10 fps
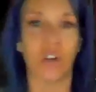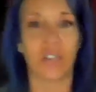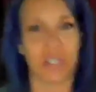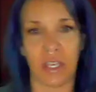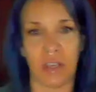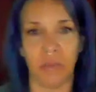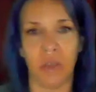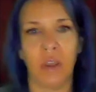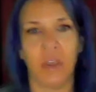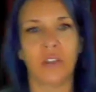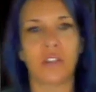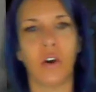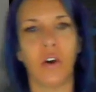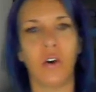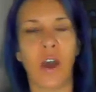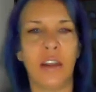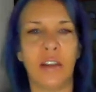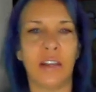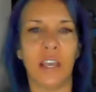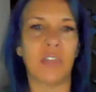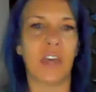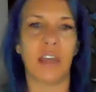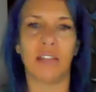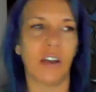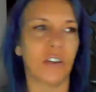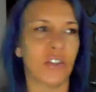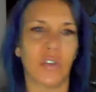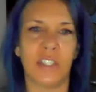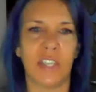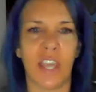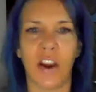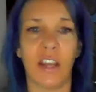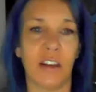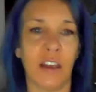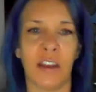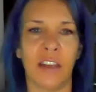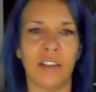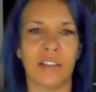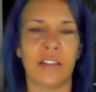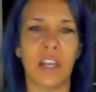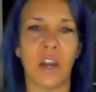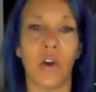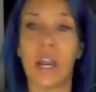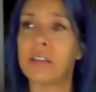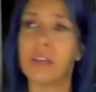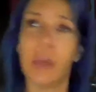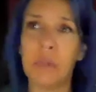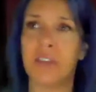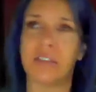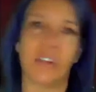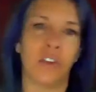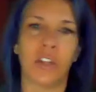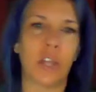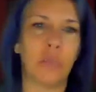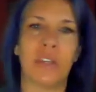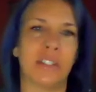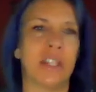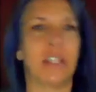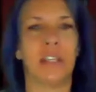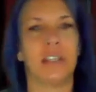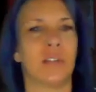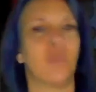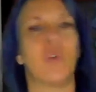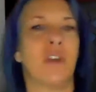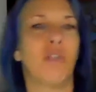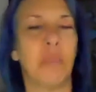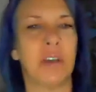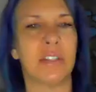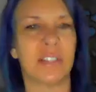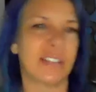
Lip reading: a girls team. So I didn't get that luxury to carry it on. I just, you know, and I play as an adult. I play in city leagues and whatever, but